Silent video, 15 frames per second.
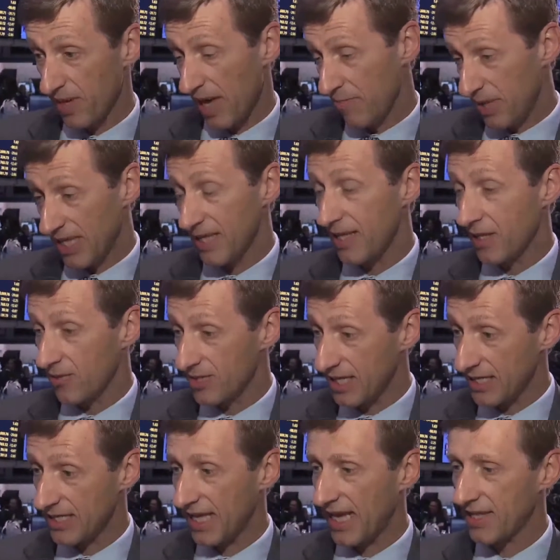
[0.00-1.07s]
ability to
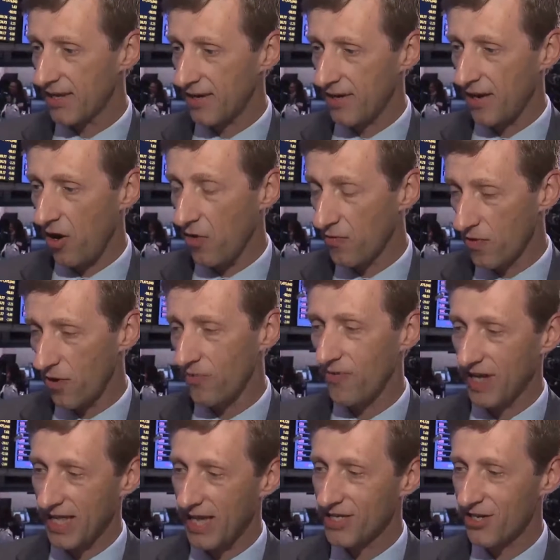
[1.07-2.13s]
sustain their overall
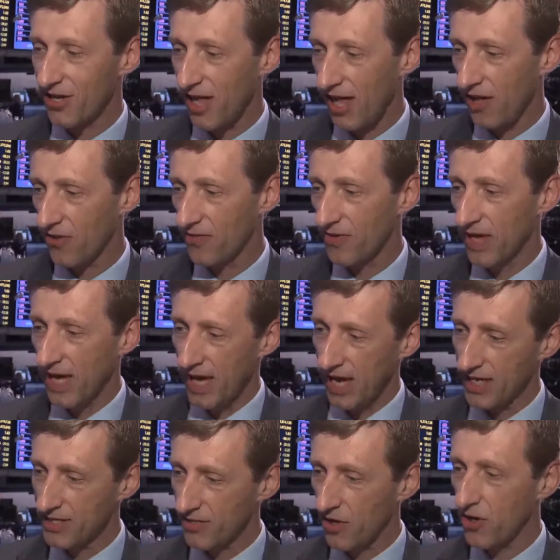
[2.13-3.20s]
financial health.
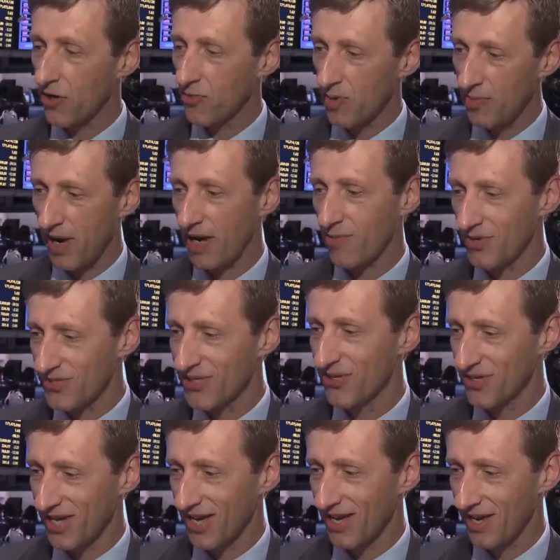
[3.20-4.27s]
It's not only backwards
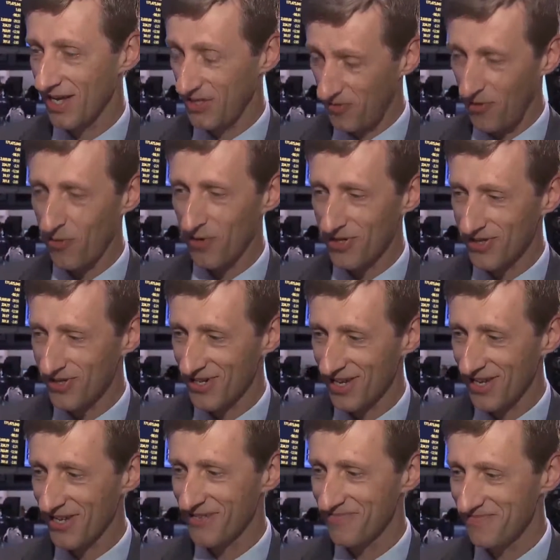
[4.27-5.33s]
looking, it's forward looking.